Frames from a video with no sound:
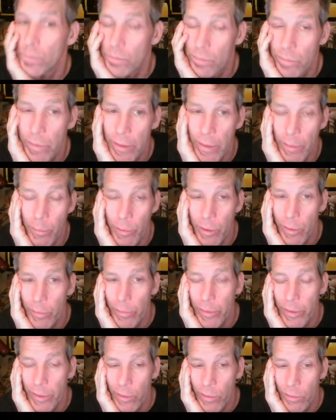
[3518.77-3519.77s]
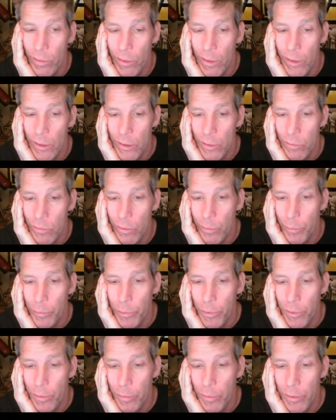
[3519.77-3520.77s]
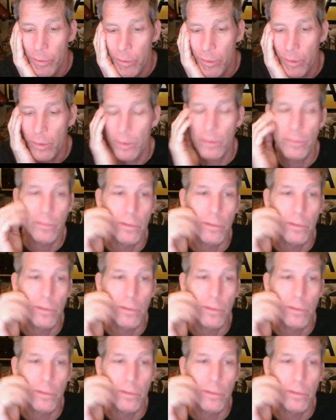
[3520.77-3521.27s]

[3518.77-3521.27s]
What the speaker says: man, I'm already going. I just want to build it myself.